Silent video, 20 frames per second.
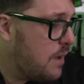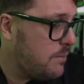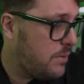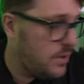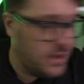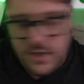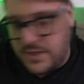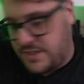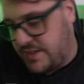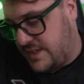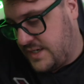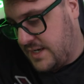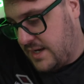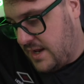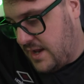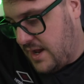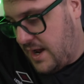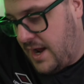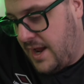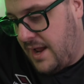Plus,
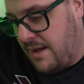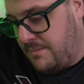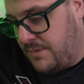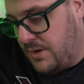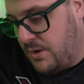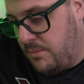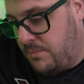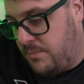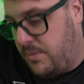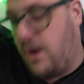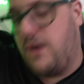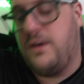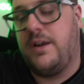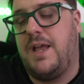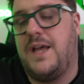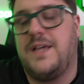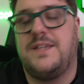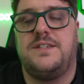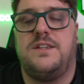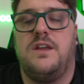I am your
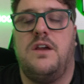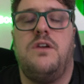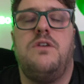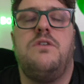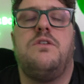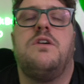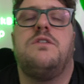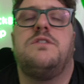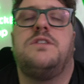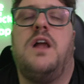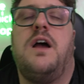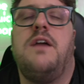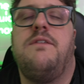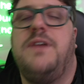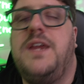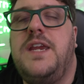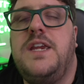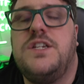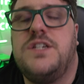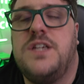podcaster who goes live
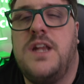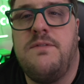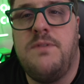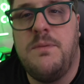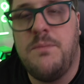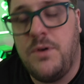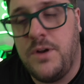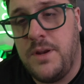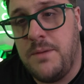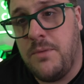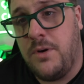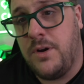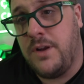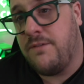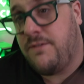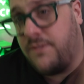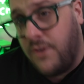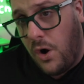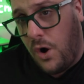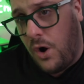each and every Monday morning
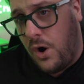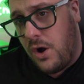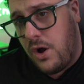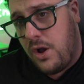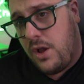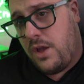for